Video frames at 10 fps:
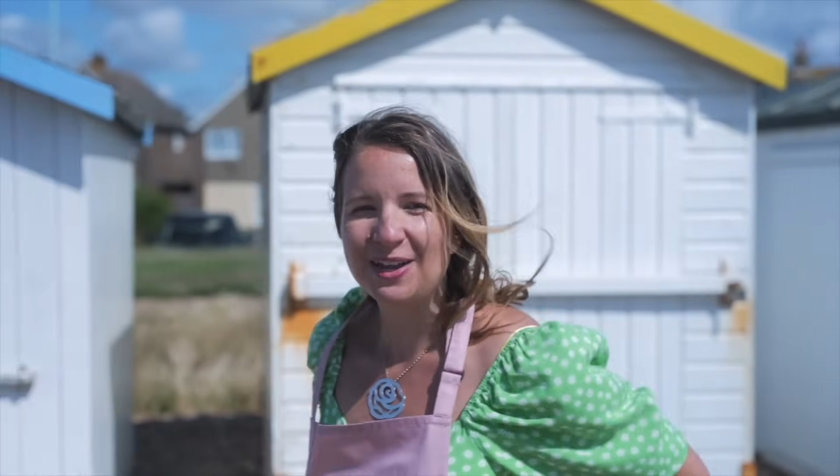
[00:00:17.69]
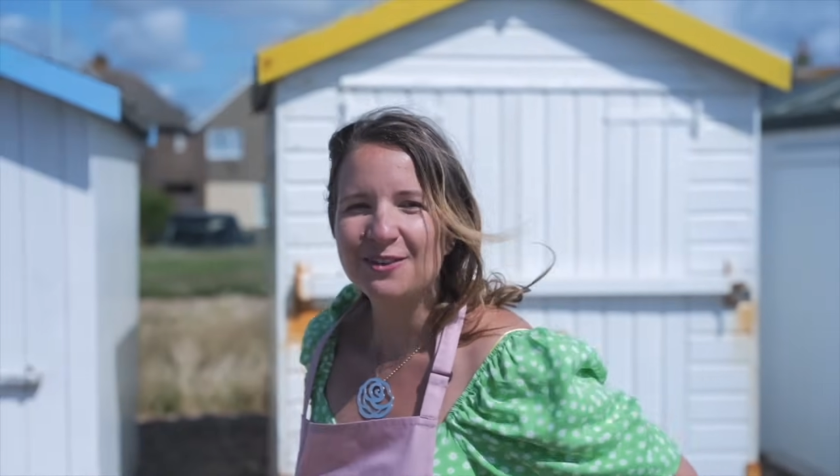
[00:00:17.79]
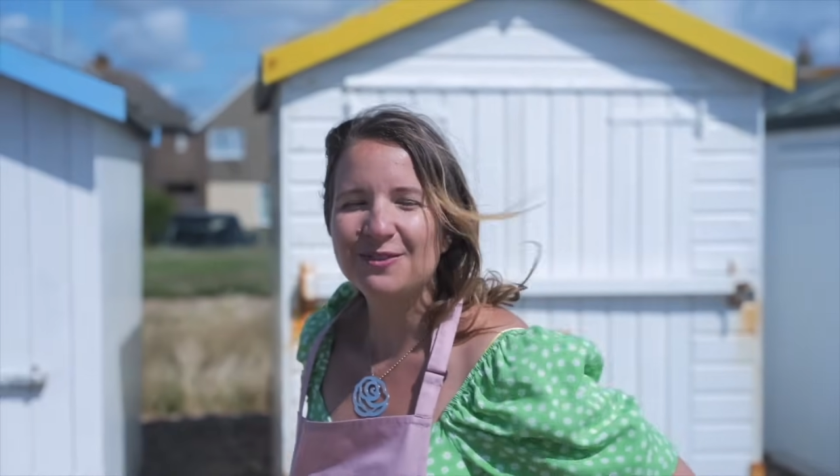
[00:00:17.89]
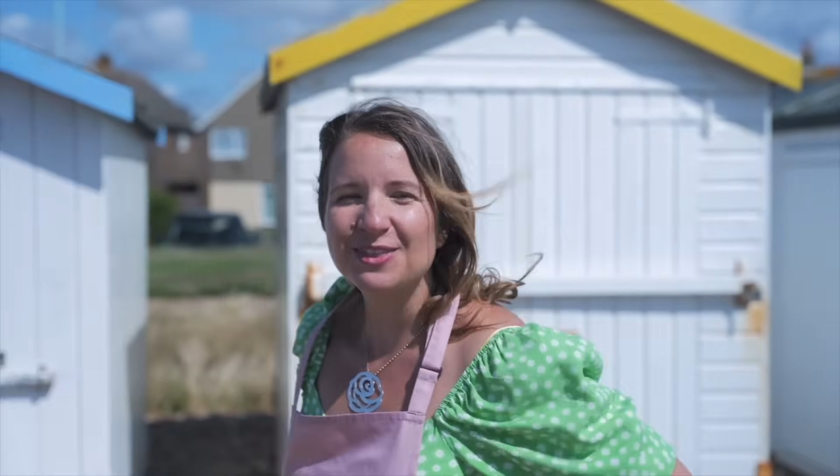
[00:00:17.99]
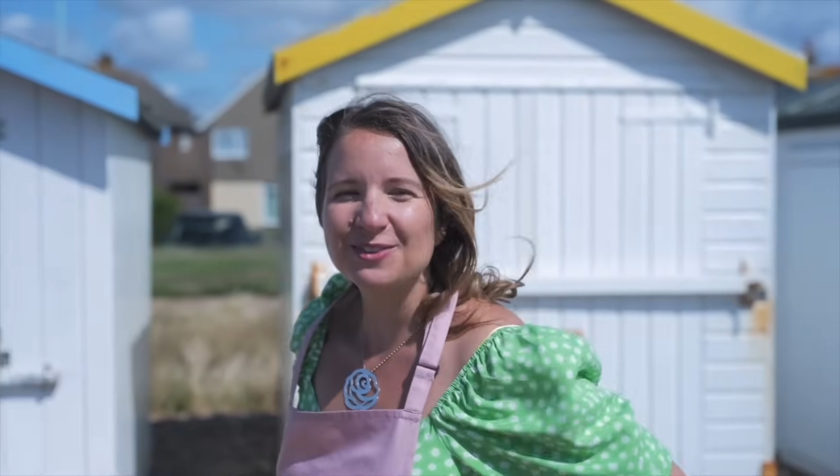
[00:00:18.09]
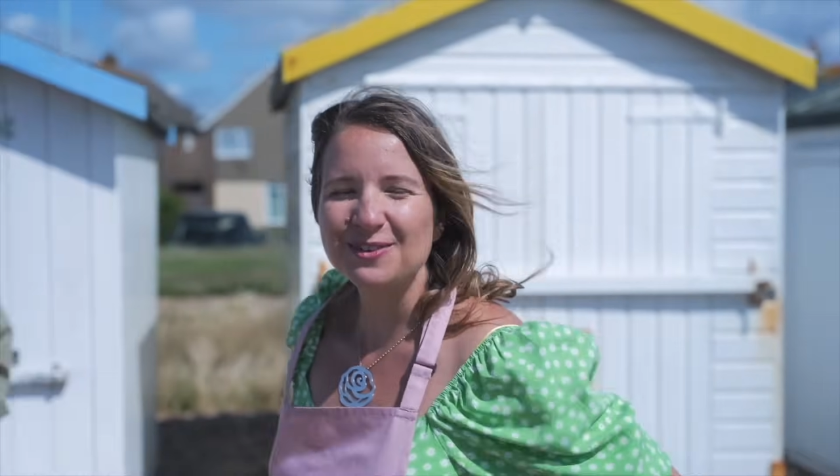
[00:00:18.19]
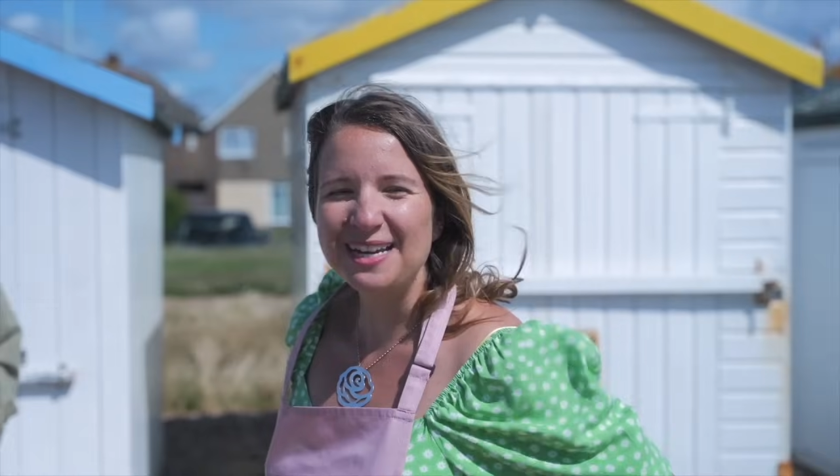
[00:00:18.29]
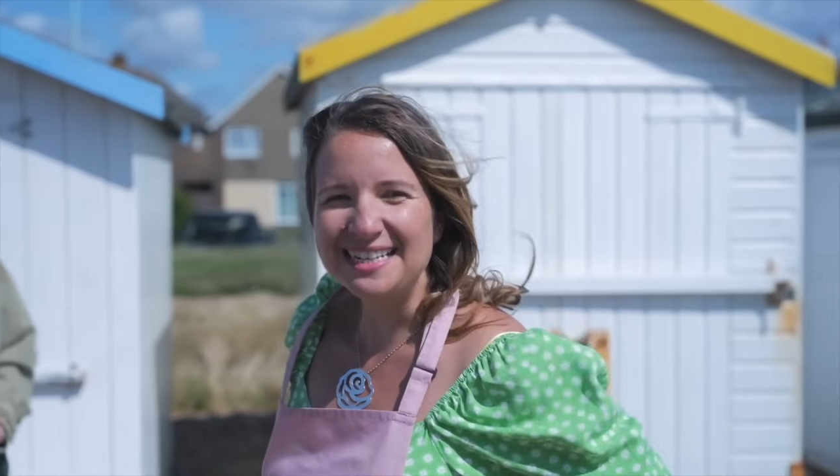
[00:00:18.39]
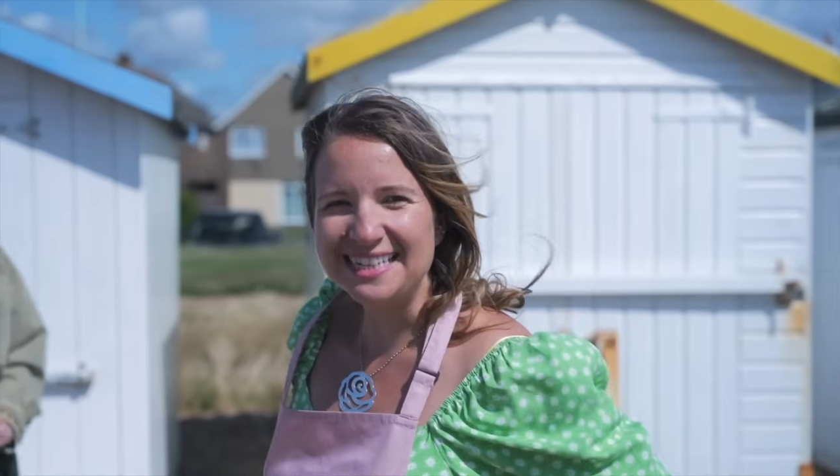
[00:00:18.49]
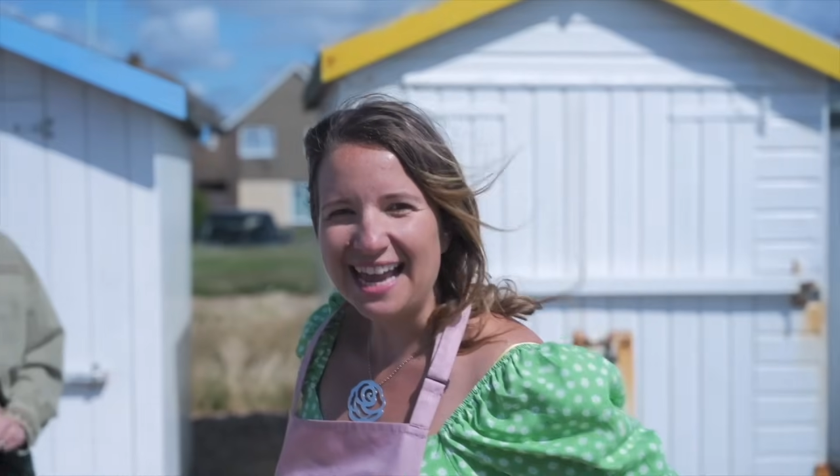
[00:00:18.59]
for
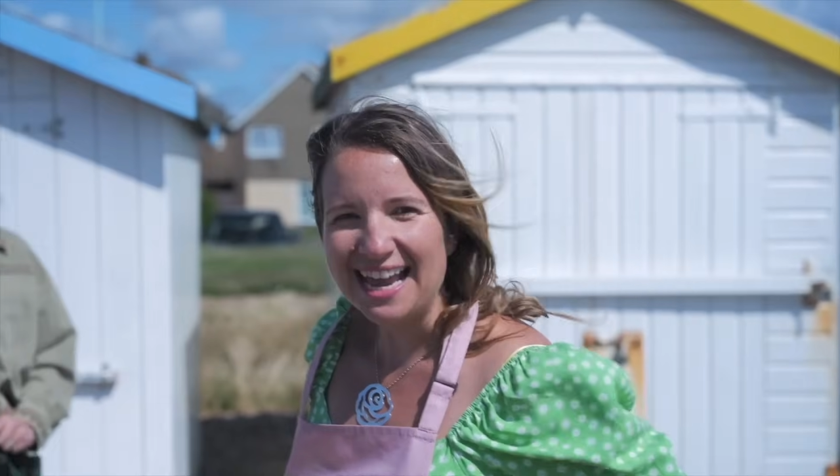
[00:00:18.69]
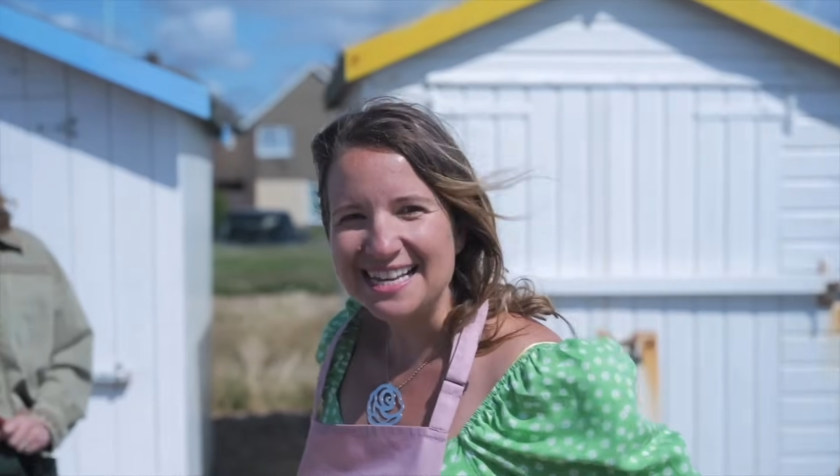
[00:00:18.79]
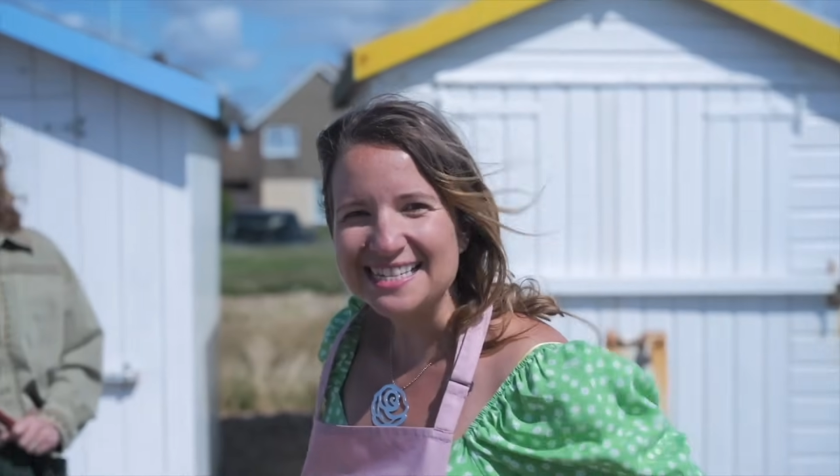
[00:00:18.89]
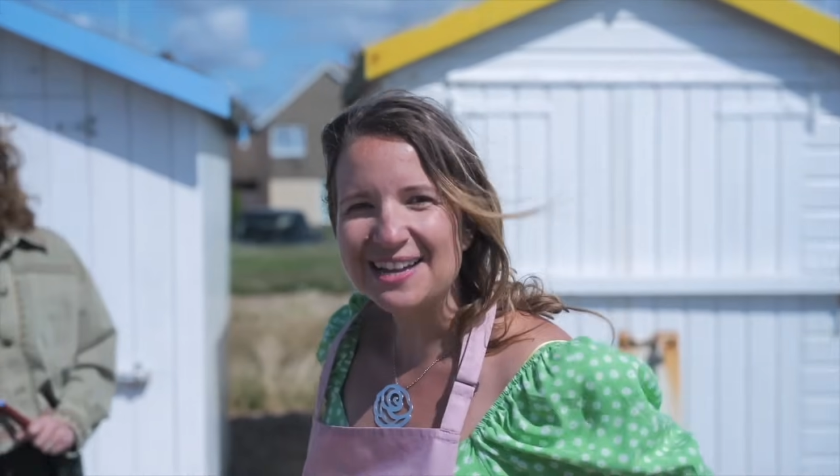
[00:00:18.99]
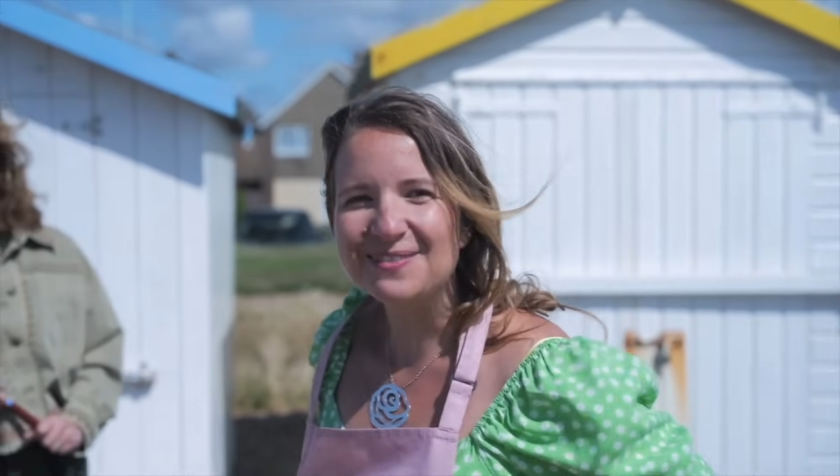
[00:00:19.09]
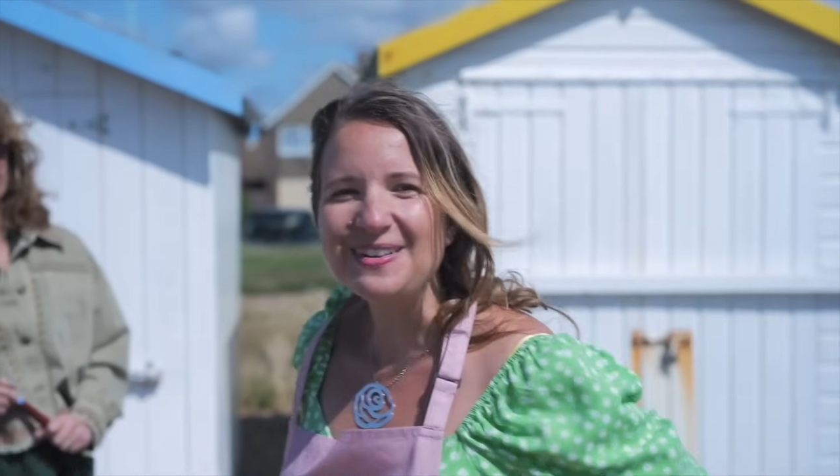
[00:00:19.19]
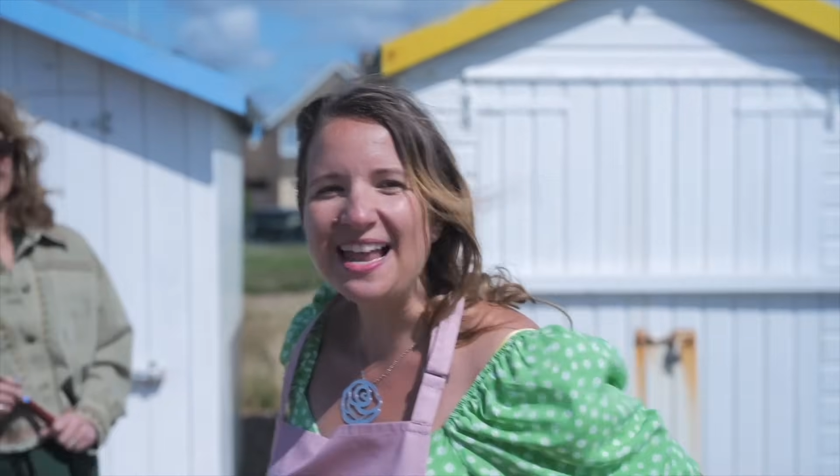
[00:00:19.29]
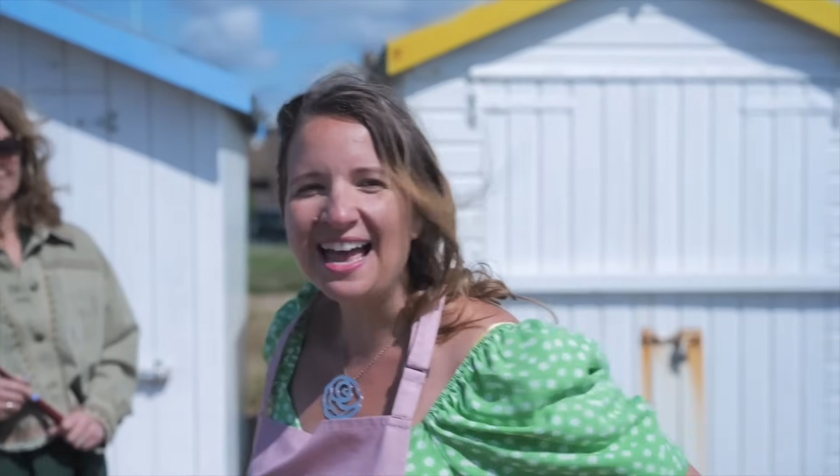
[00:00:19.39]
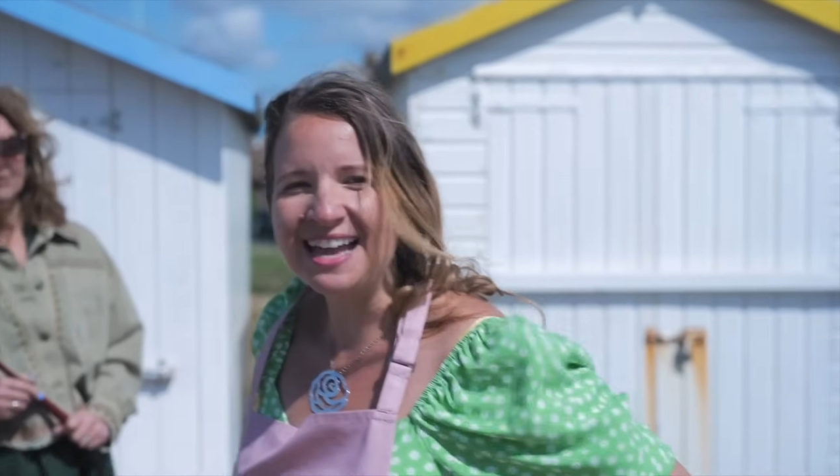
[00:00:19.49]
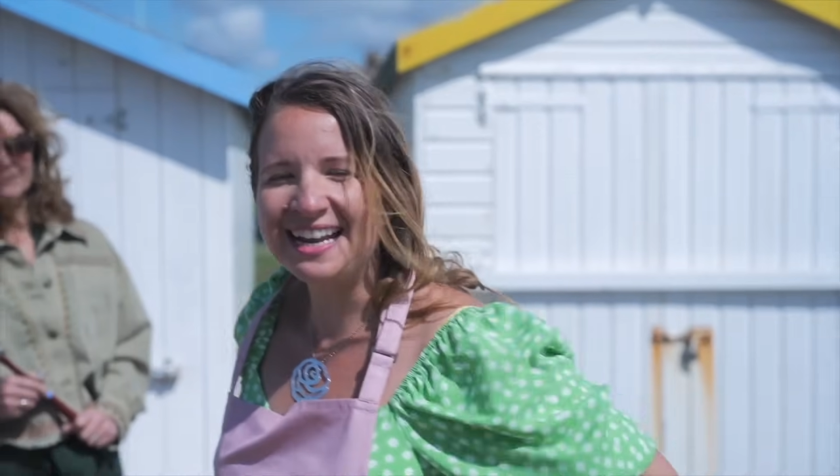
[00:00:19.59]
3 days of
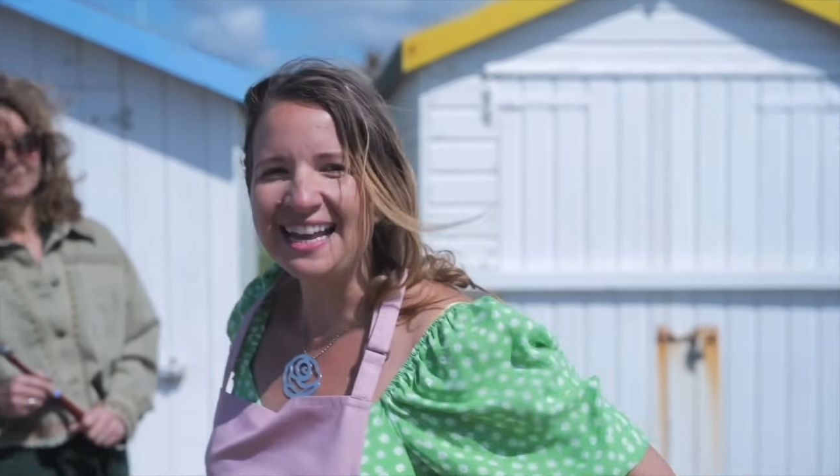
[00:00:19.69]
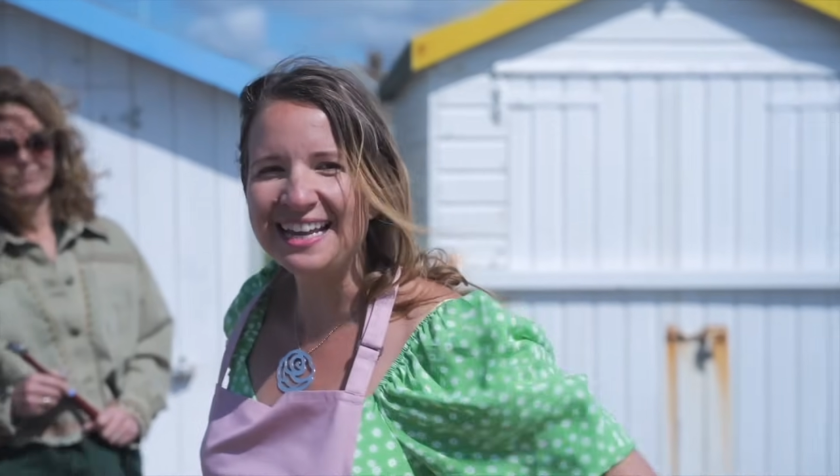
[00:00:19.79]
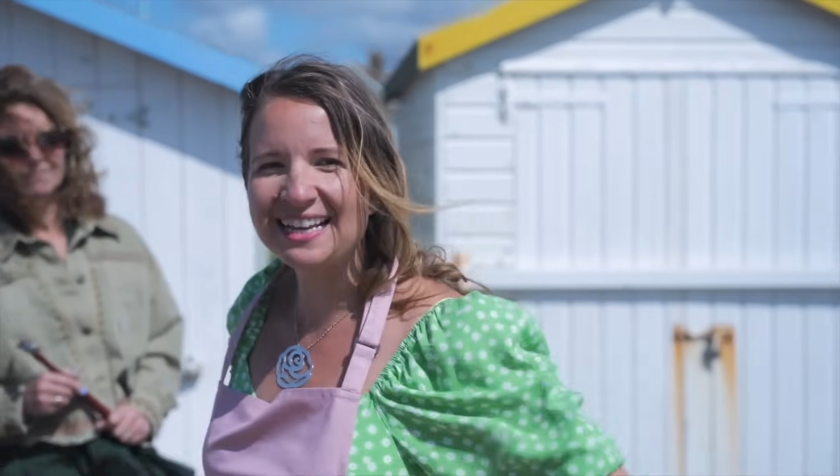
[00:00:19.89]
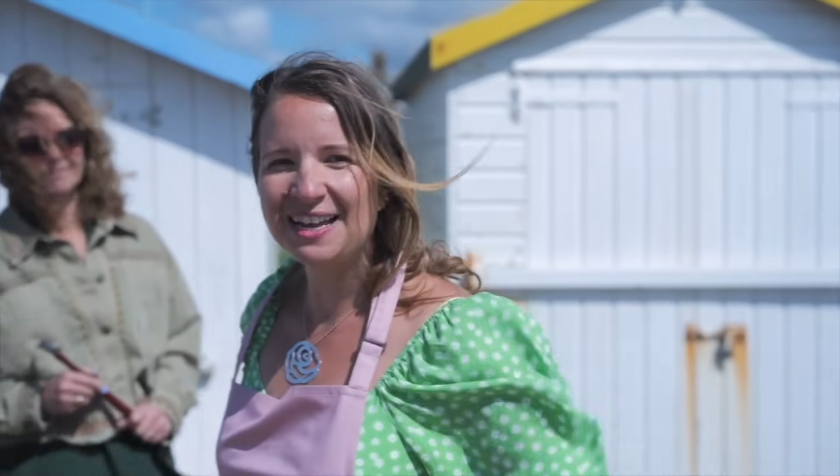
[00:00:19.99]
learning,